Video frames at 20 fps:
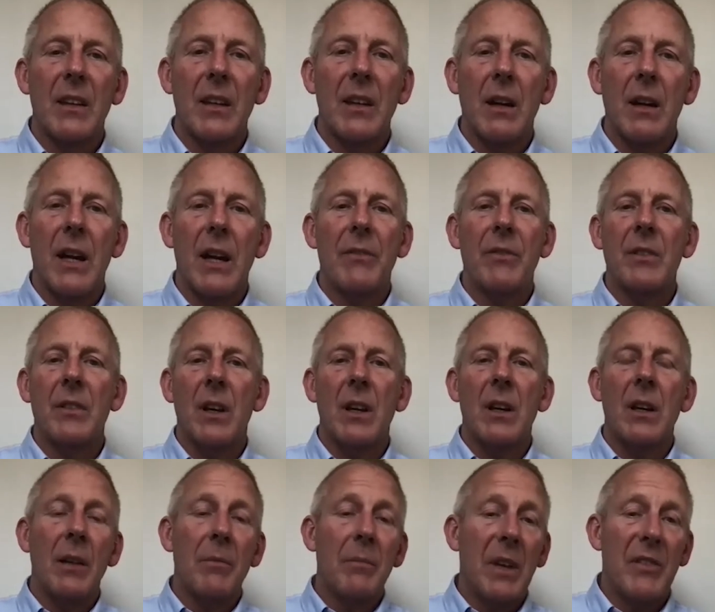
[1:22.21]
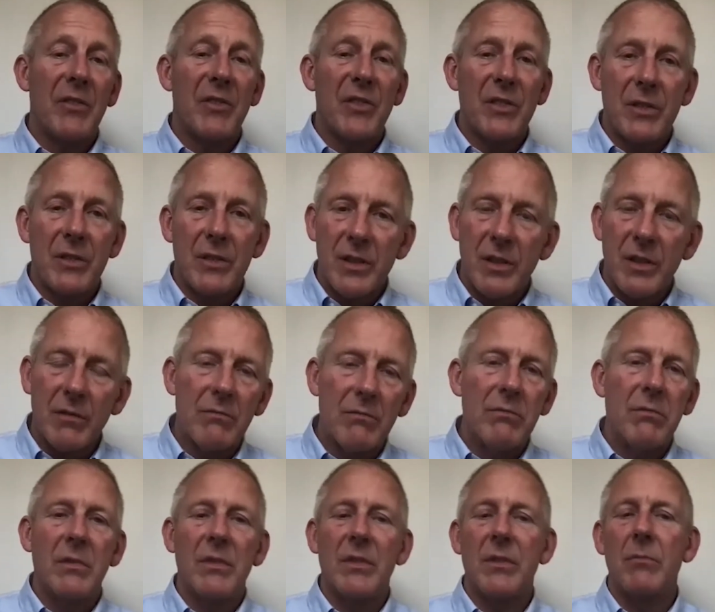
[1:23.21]
I've
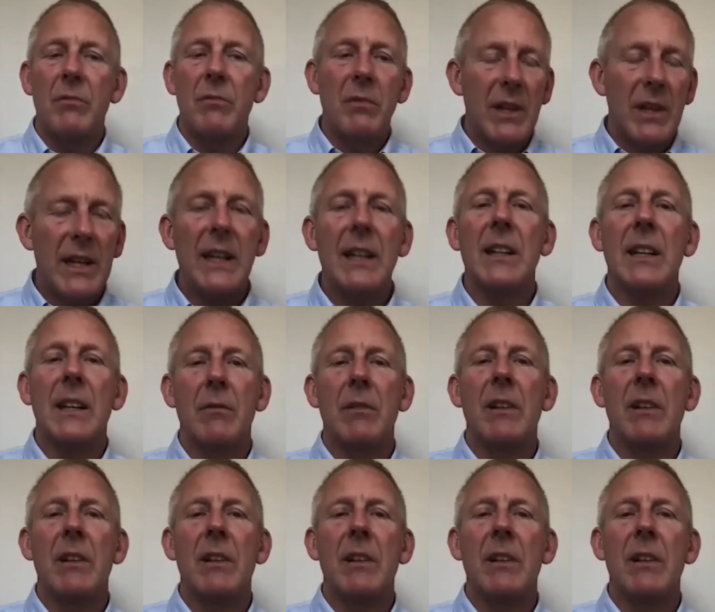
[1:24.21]
to really,